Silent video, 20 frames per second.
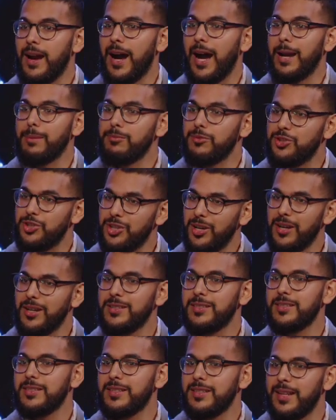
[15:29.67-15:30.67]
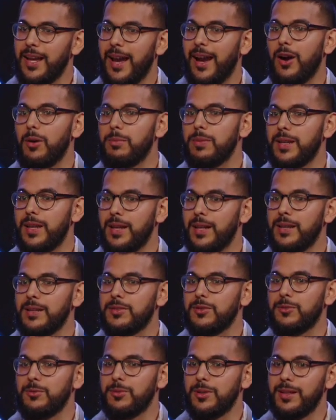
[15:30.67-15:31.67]
I'm just now
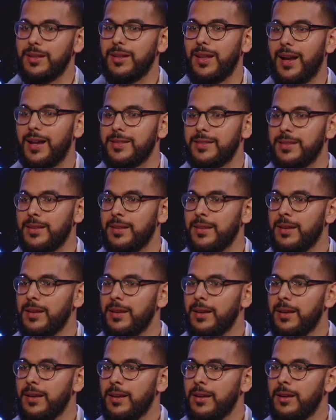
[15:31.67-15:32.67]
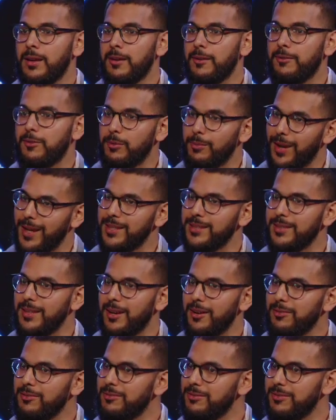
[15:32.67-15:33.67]
beginning to realize it for
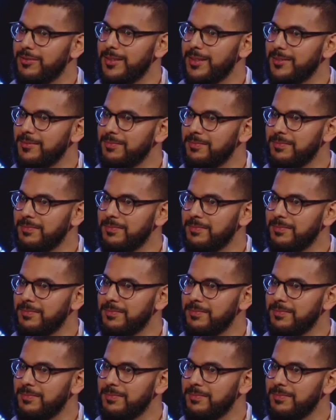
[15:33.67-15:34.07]
myself.